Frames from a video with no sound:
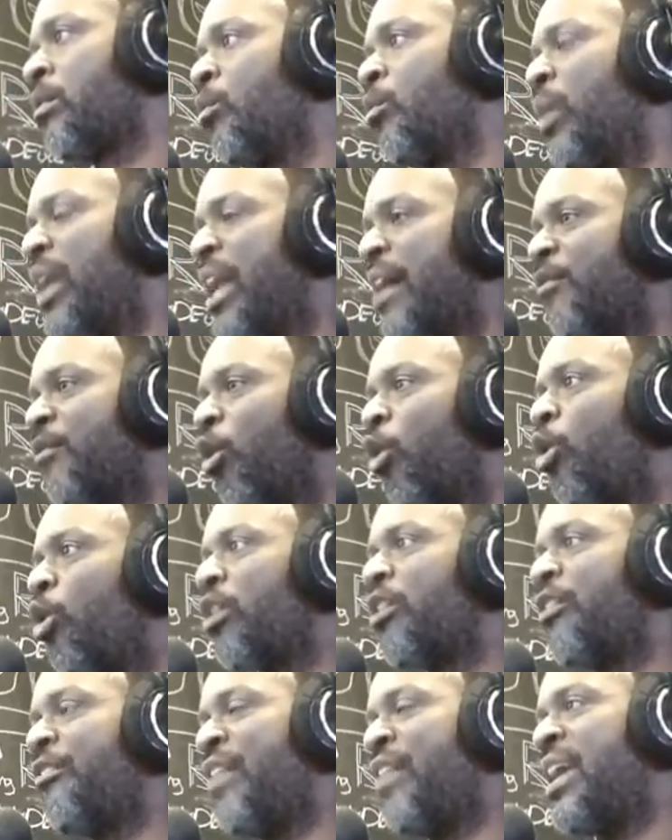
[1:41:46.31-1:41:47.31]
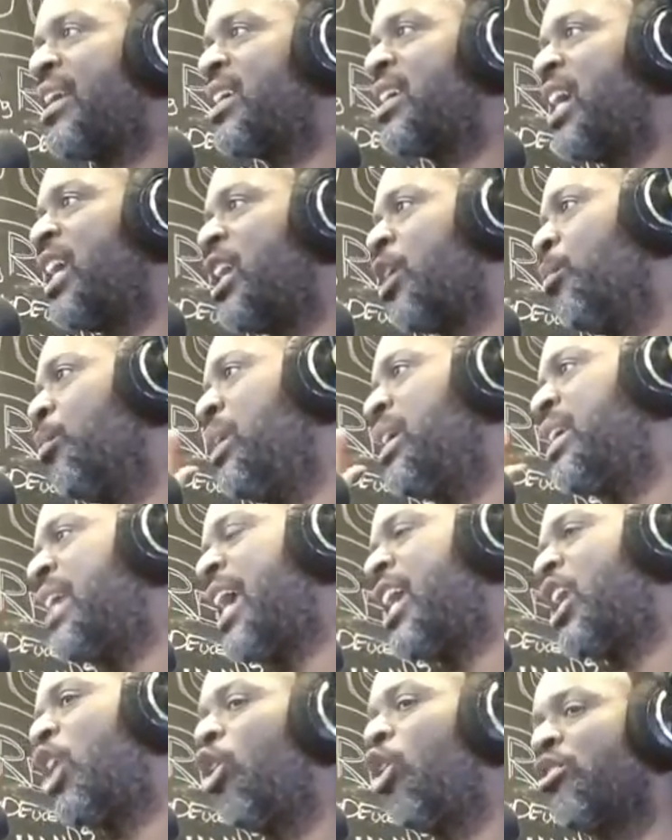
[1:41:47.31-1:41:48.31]
Whatever order they get, and we
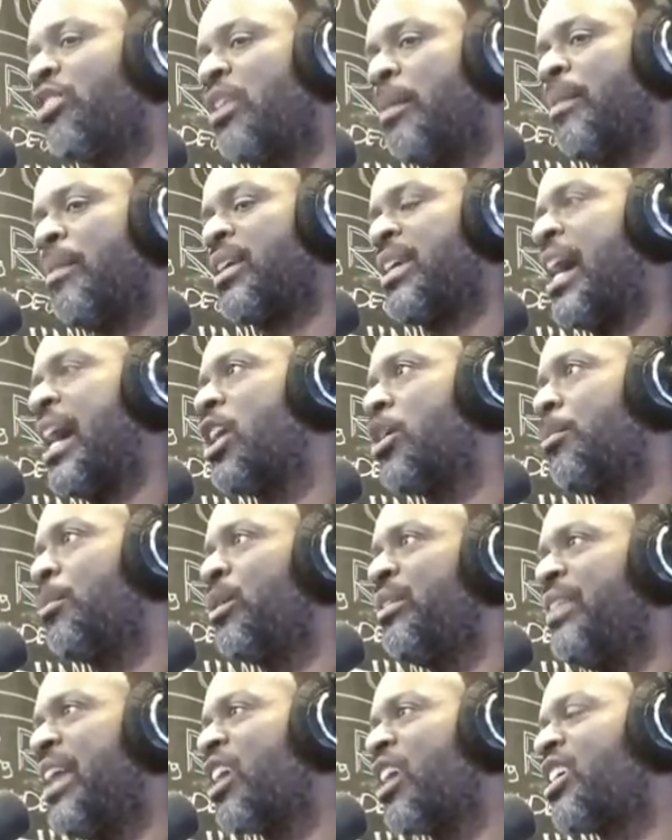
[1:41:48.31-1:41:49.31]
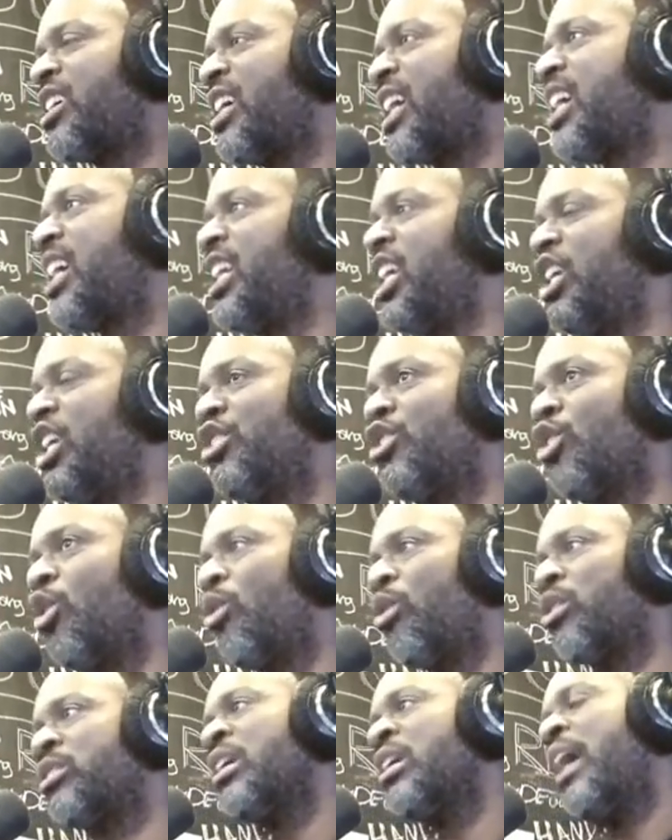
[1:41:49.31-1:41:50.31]
can't hold them accountable, and they're kicking in
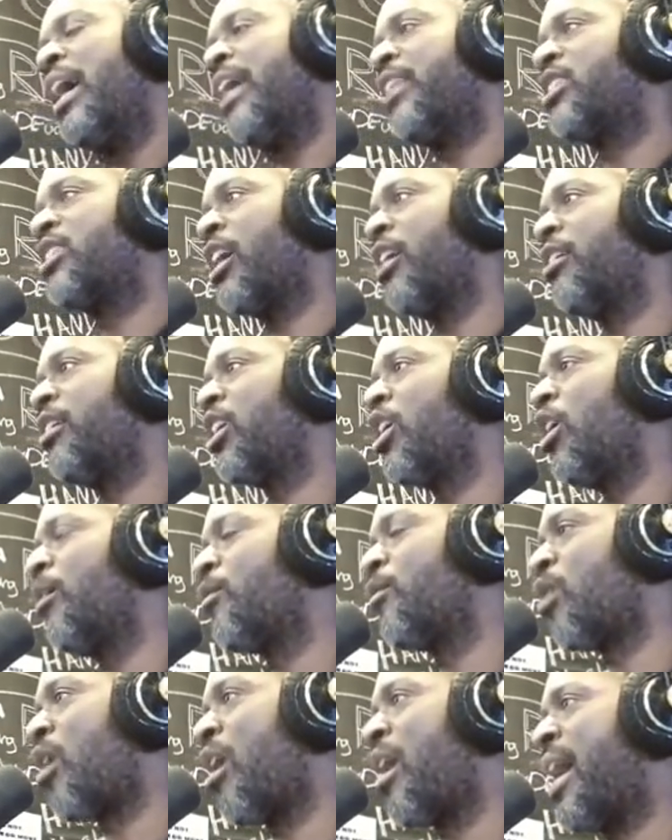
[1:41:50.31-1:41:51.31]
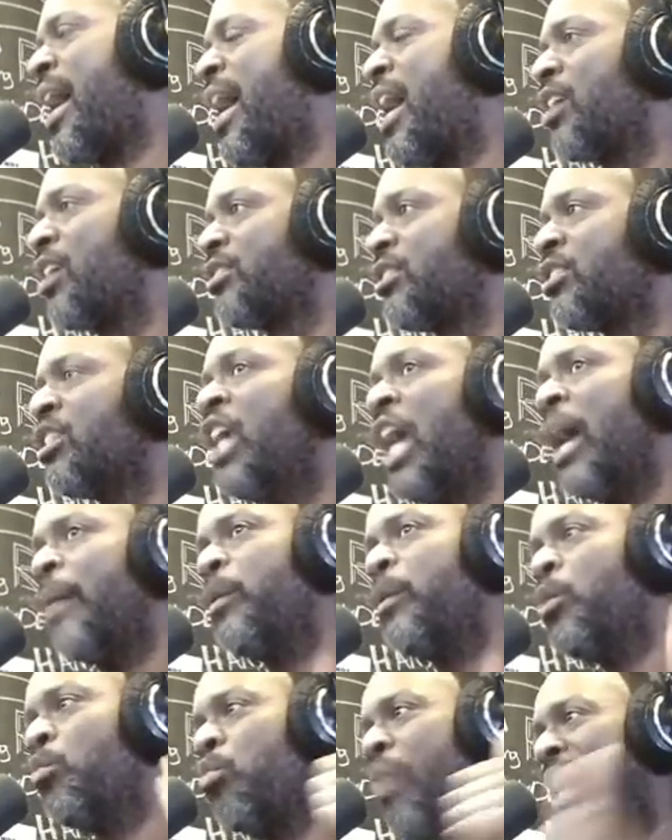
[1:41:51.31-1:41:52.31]
doors and turning over our houses, and
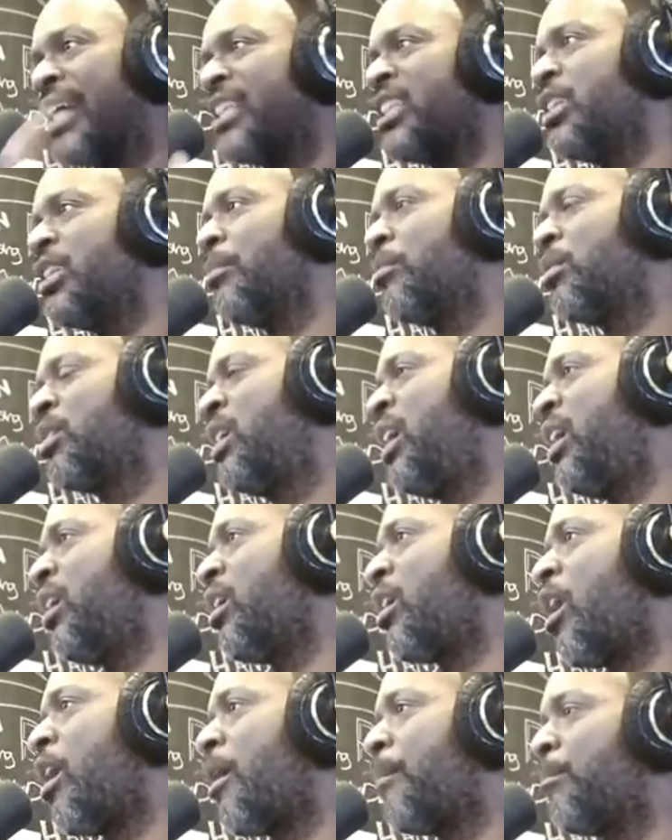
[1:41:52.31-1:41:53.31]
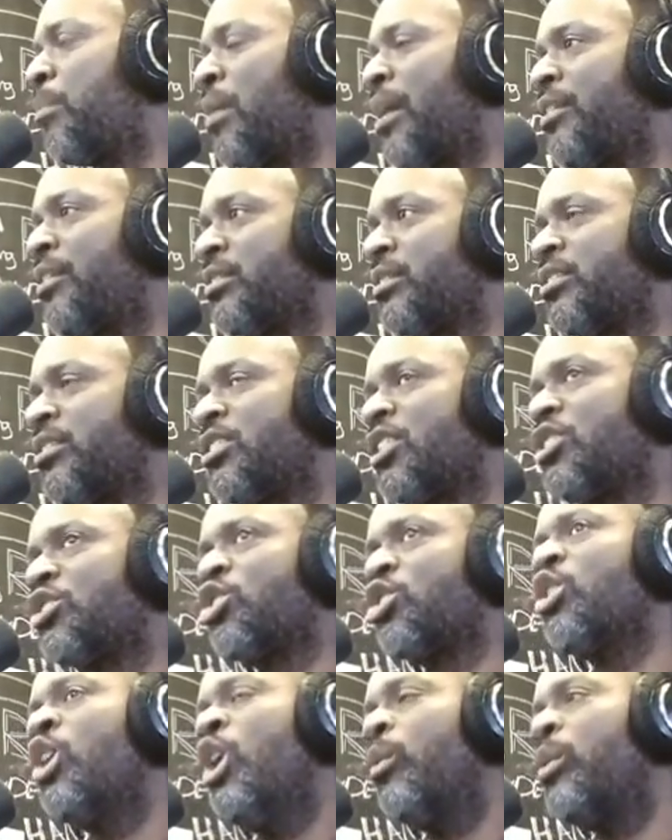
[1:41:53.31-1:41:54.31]
we watch them kill our brothers and
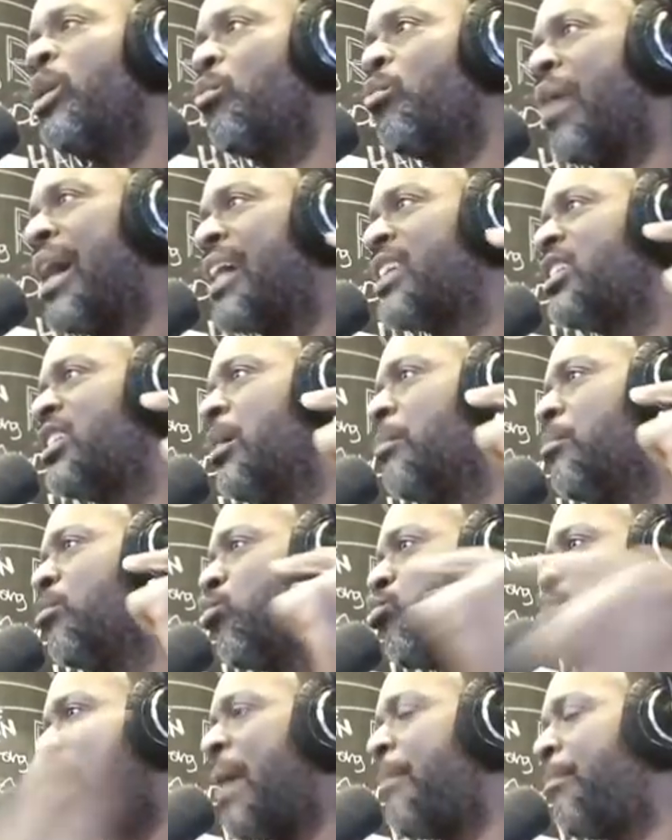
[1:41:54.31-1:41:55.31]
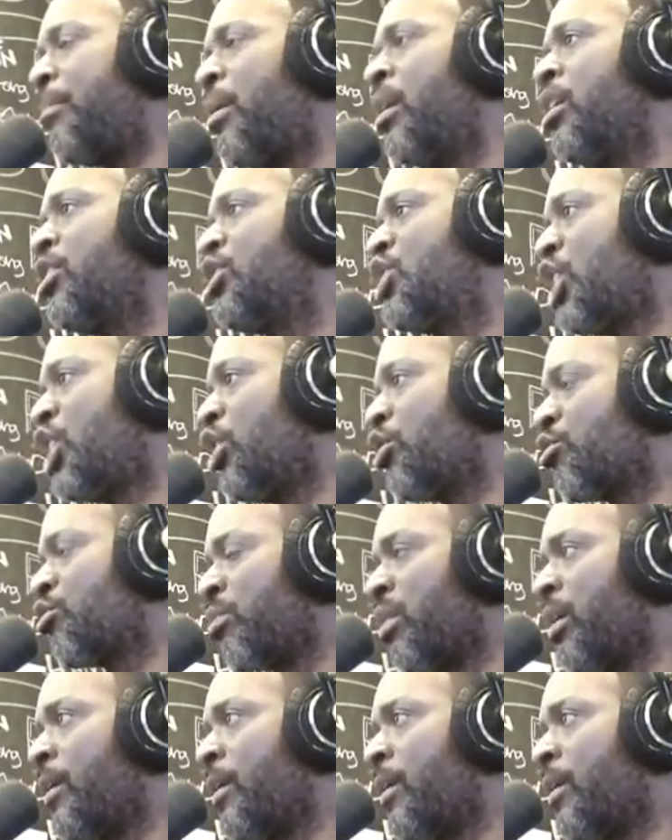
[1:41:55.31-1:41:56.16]
sisters. We watch them rape children.